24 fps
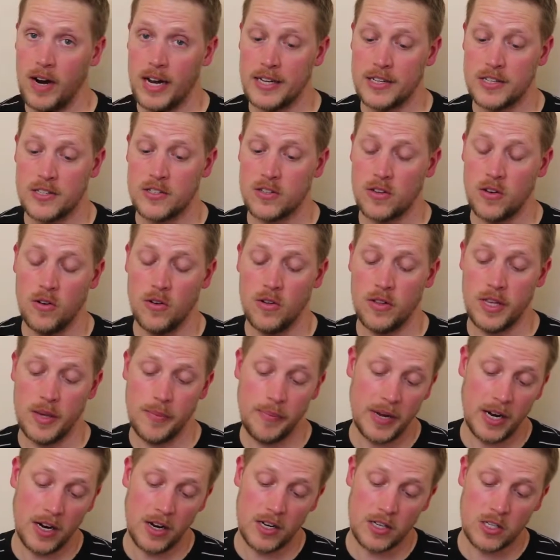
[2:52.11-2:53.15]
Alright, so
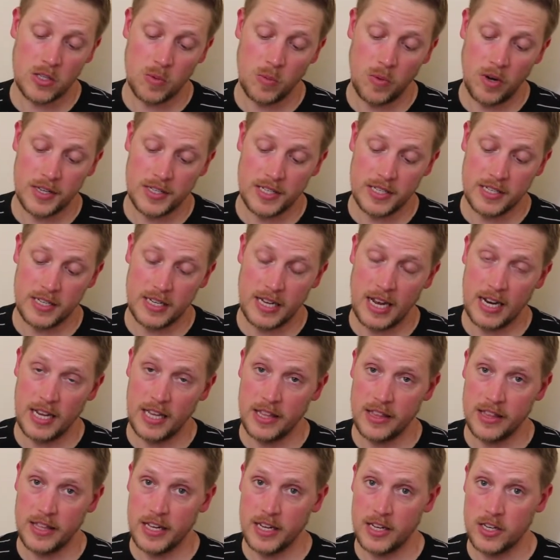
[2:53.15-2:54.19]
the appearance wasn't
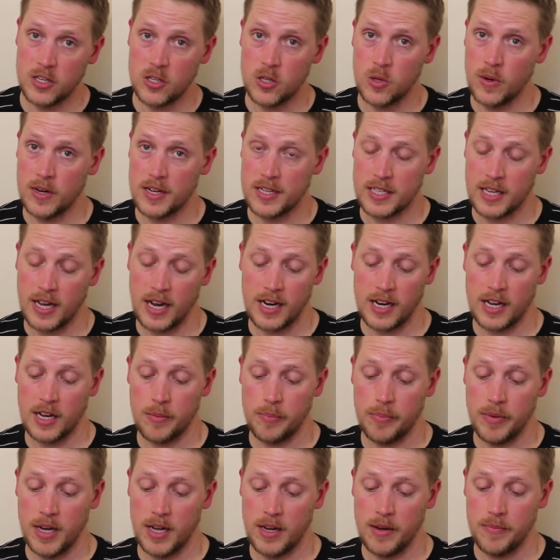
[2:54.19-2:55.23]
anything too
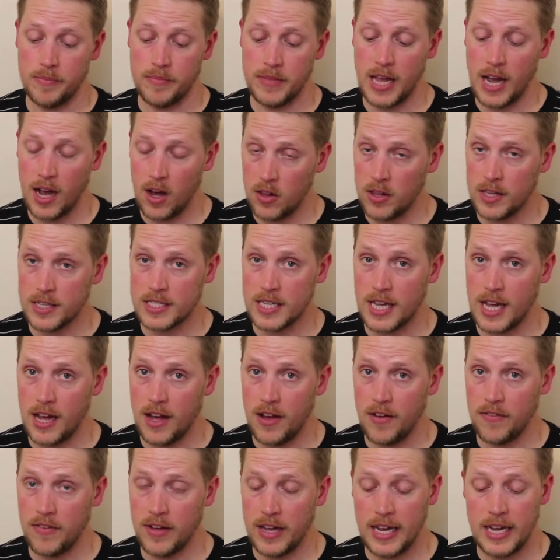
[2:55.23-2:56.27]
exciting, but now let's
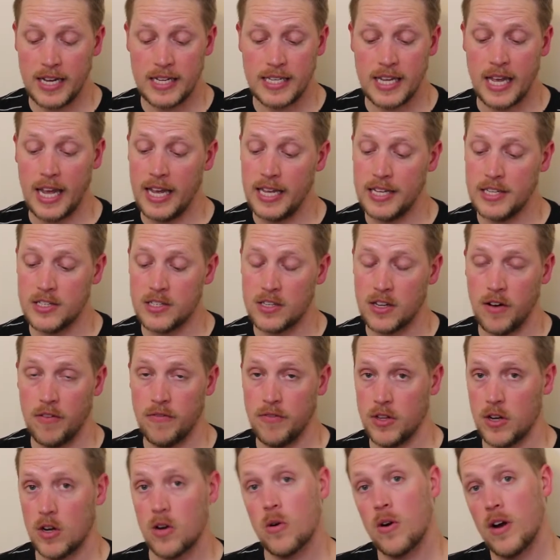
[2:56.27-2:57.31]
have a taste
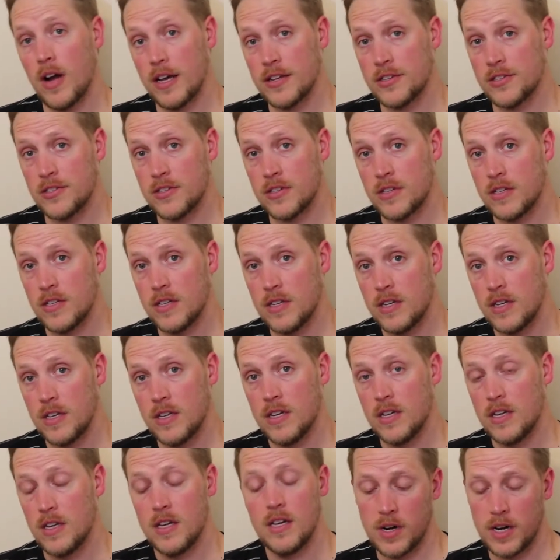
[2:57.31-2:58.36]
of the crust.
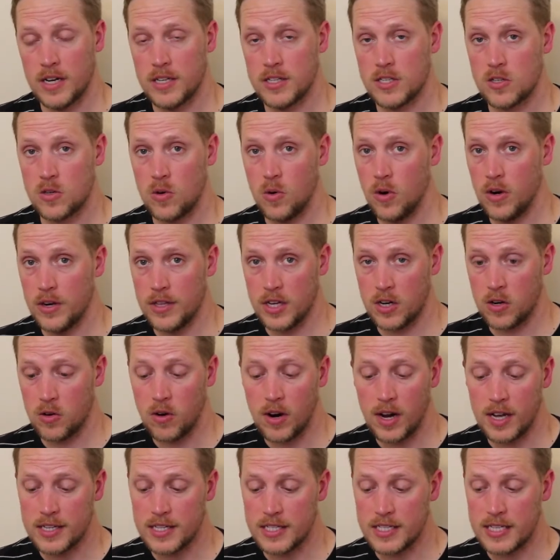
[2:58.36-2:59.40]
We're going to score the
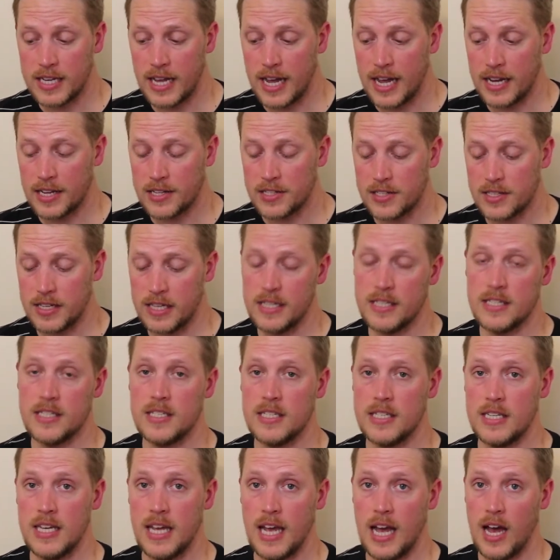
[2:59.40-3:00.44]
crust next
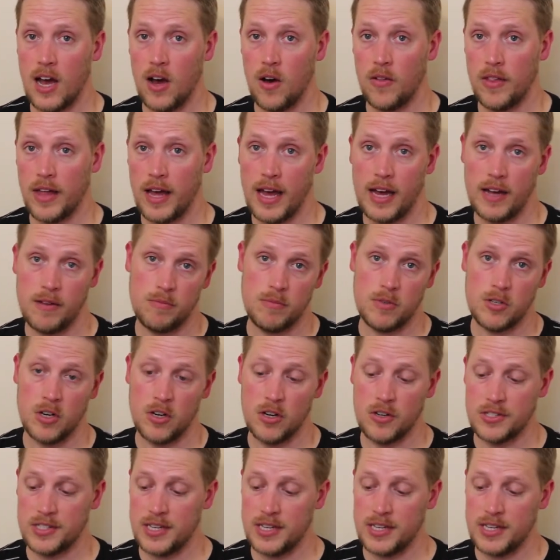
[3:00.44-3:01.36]
and see how that